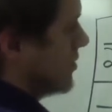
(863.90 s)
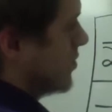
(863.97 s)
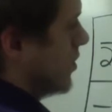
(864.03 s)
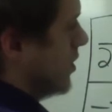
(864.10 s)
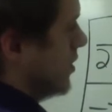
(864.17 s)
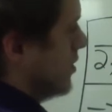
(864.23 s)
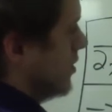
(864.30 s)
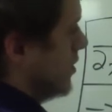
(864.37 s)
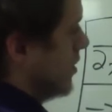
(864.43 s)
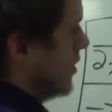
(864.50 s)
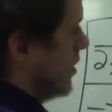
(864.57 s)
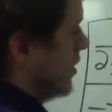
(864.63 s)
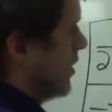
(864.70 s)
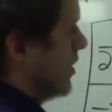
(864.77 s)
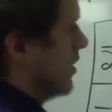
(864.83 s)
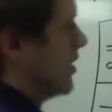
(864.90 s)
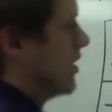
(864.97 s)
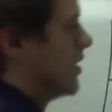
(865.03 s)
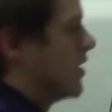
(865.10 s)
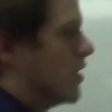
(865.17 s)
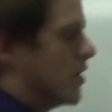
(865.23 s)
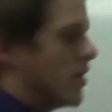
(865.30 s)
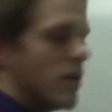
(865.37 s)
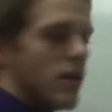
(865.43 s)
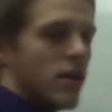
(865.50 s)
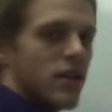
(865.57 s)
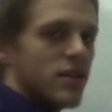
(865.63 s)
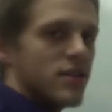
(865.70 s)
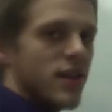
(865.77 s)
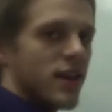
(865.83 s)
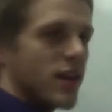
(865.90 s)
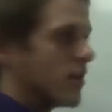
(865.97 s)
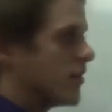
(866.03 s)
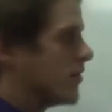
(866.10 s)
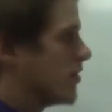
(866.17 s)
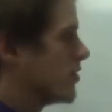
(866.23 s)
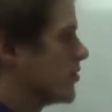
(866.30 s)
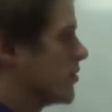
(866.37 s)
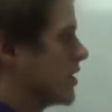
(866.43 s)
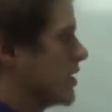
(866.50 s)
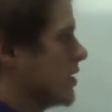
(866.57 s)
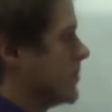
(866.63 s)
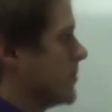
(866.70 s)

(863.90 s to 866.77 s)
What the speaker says: 1 is negative 3.